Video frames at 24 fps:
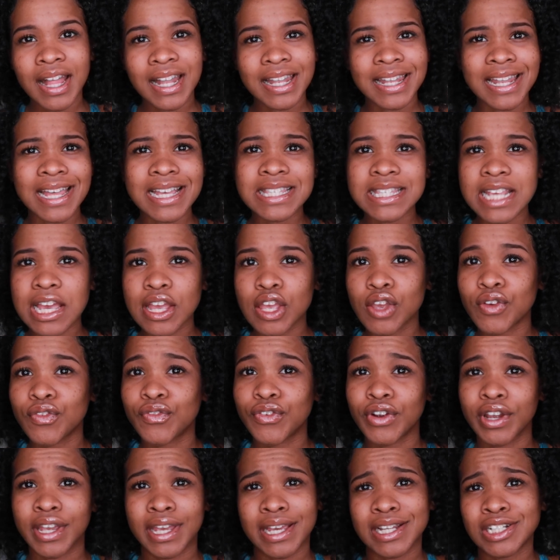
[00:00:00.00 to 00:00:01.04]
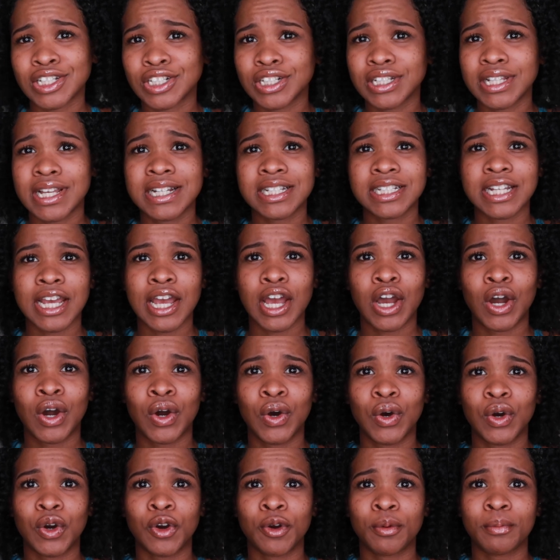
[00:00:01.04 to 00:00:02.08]
Let's say you forget your lunch at
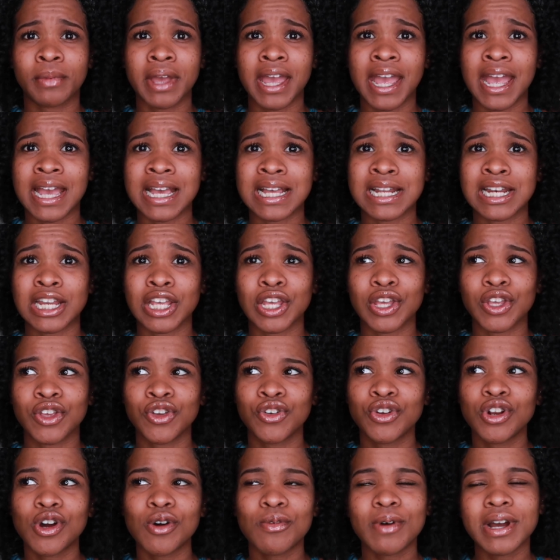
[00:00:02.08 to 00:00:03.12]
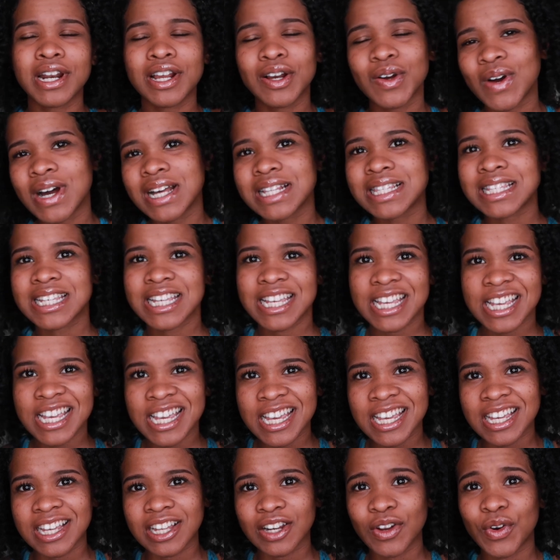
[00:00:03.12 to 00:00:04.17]
home and you don't want to go out to
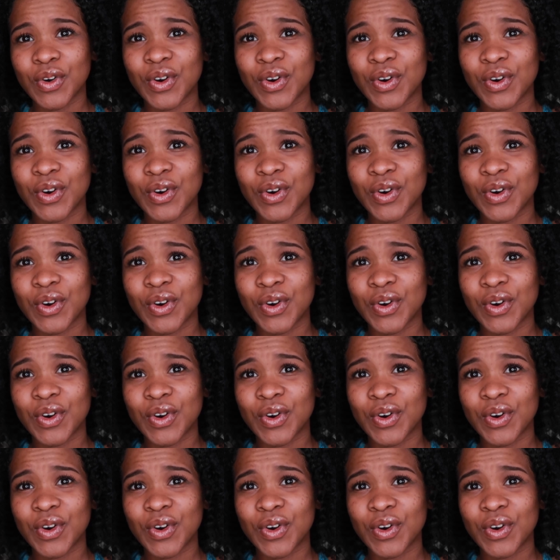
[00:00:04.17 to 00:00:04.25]
eat,